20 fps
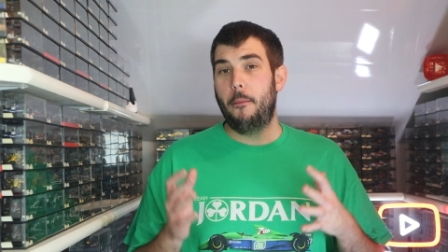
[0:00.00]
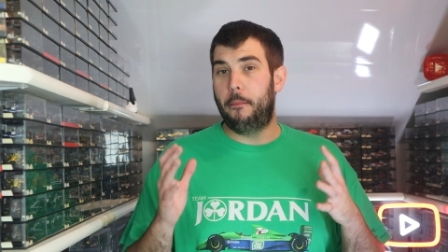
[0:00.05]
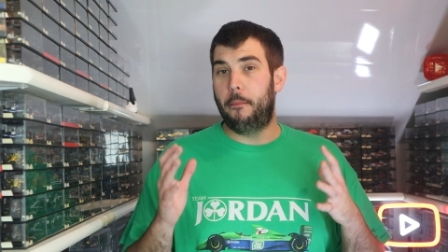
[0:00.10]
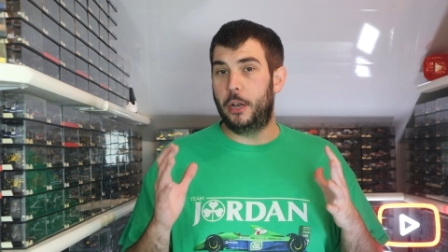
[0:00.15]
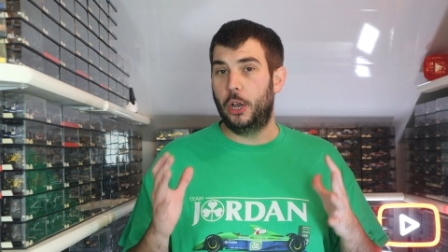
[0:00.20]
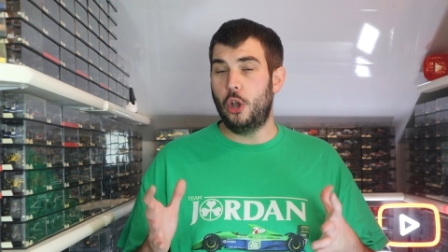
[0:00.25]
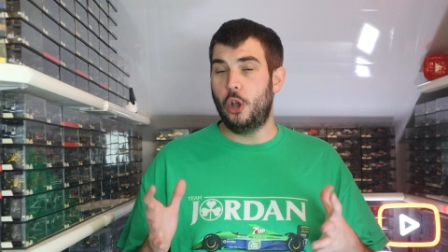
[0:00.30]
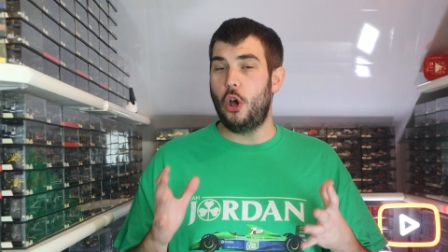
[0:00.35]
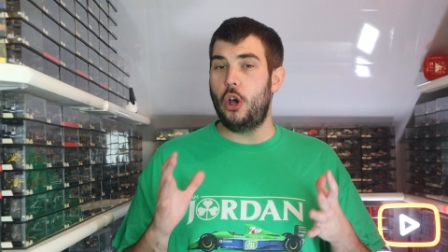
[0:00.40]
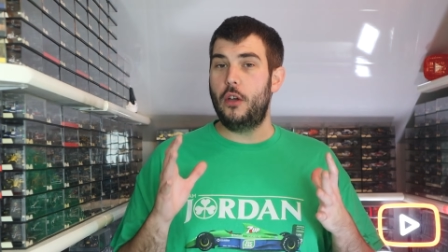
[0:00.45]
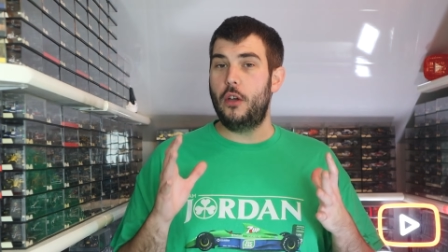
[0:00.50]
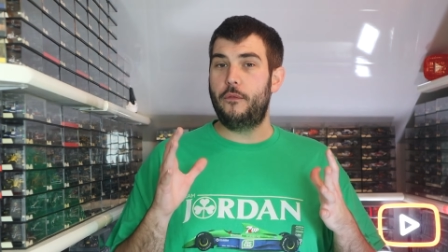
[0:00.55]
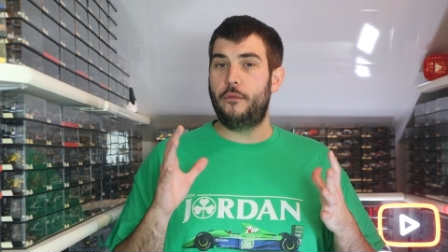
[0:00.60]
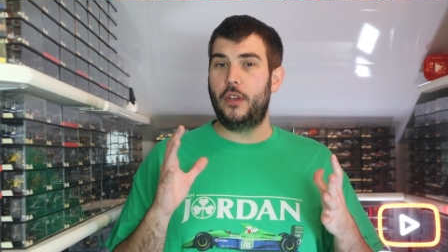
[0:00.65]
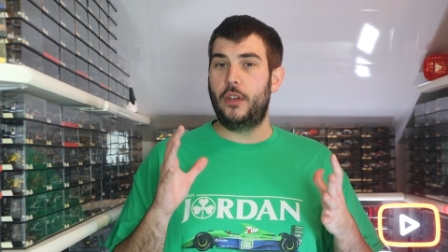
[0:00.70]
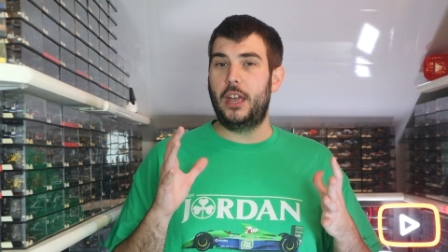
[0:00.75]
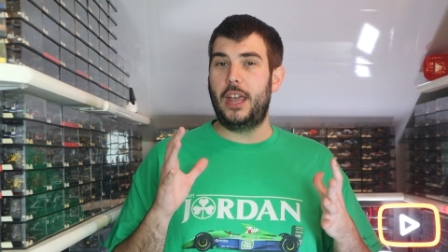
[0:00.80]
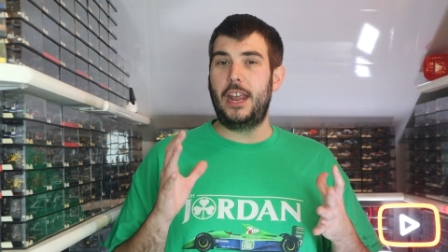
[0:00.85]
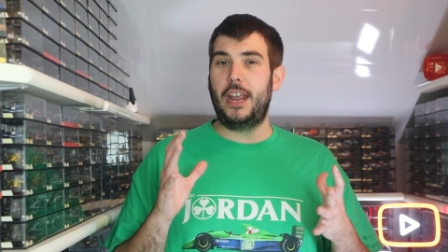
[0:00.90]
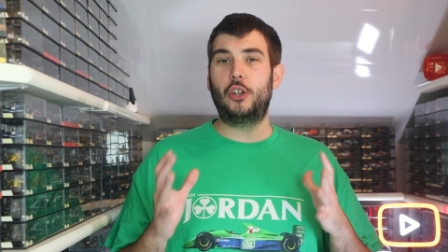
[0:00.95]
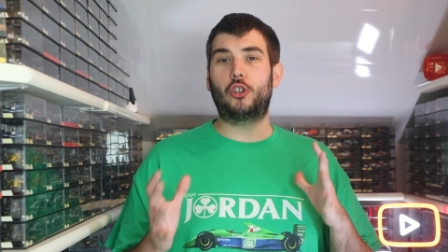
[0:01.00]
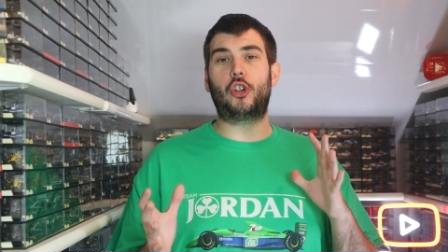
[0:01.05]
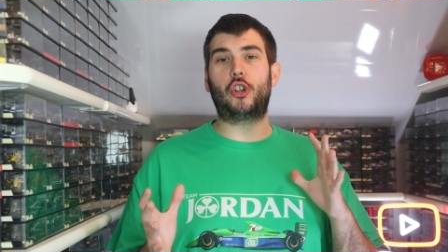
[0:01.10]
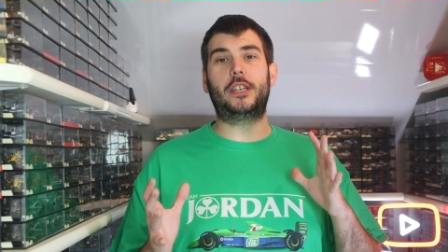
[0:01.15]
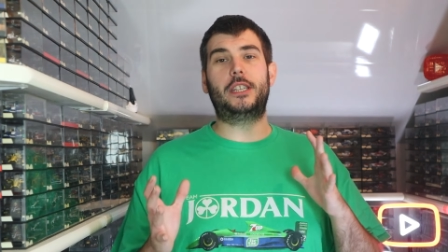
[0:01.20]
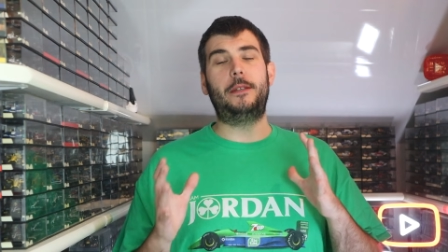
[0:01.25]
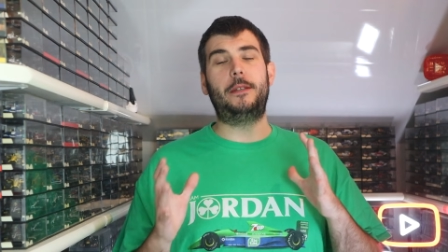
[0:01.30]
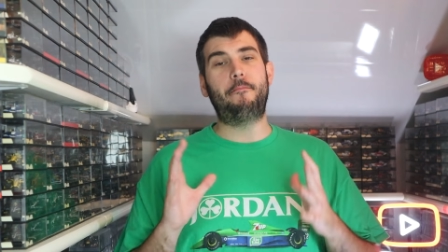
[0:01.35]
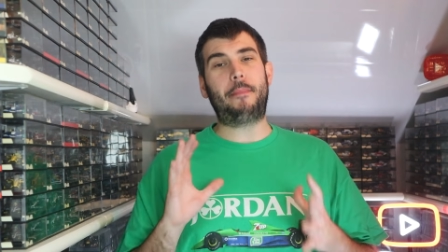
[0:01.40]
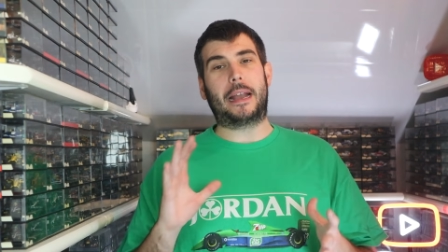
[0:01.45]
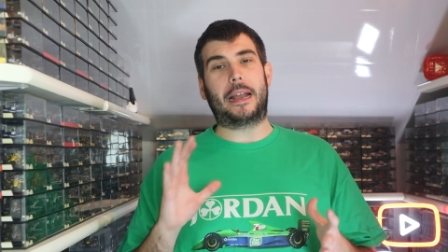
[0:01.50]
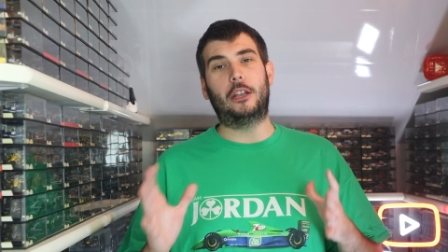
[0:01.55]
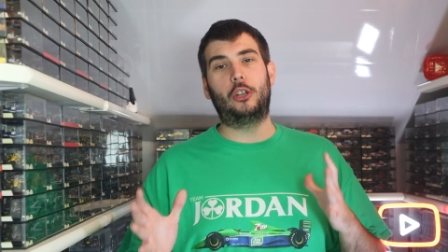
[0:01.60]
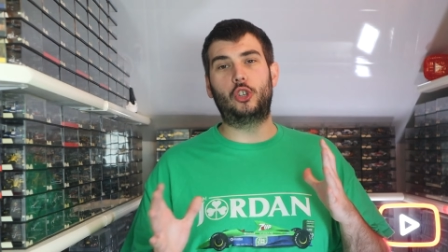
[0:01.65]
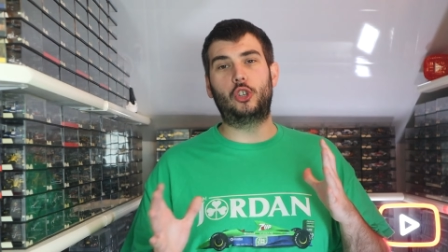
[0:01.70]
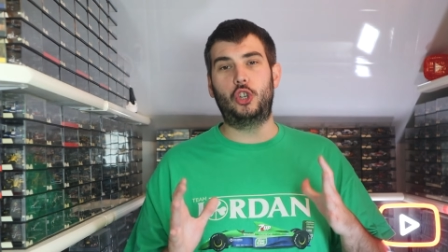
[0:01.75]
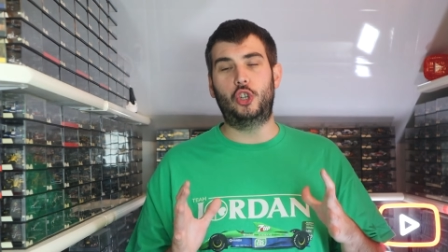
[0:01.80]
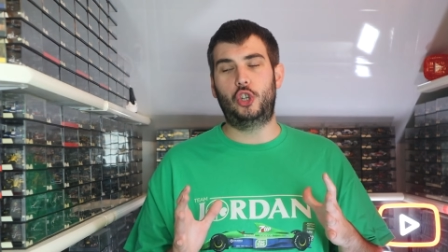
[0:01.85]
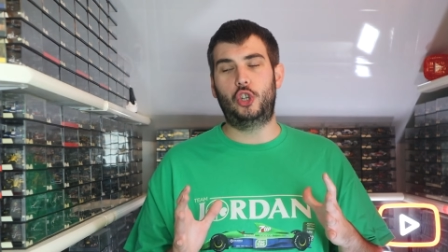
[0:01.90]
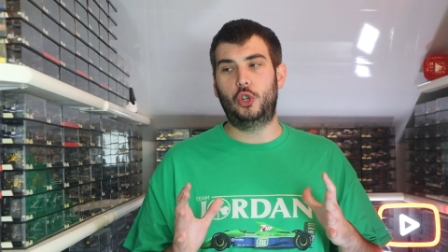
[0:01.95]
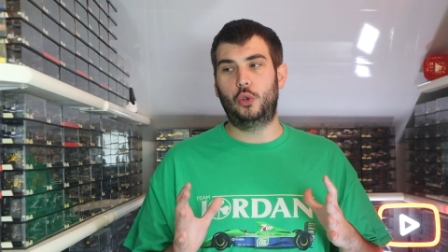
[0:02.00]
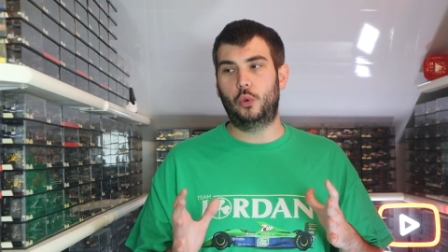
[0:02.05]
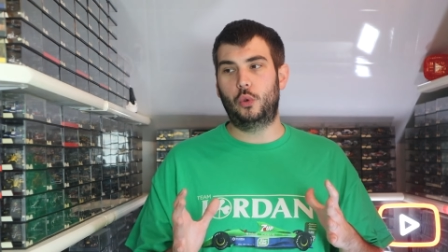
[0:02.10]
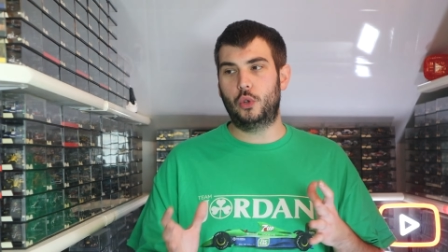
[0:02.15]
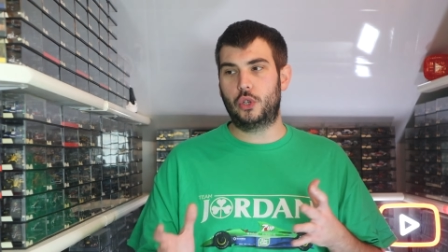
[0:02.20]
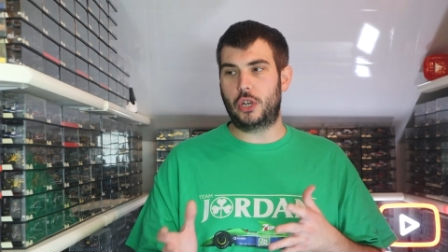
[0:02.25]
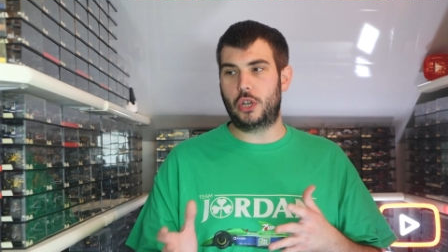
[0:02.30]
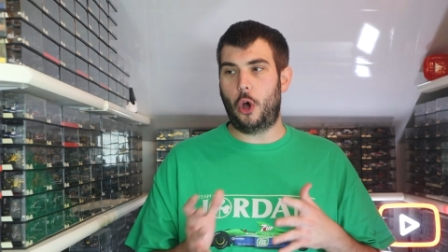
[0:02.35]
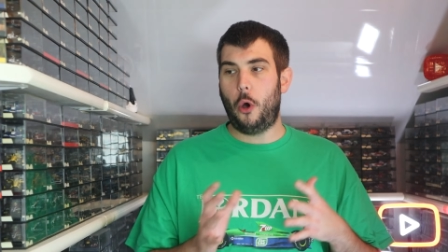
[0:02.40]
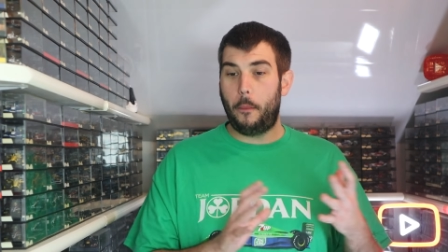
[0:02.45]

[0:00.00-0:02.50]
But a lot of interesting battles and duels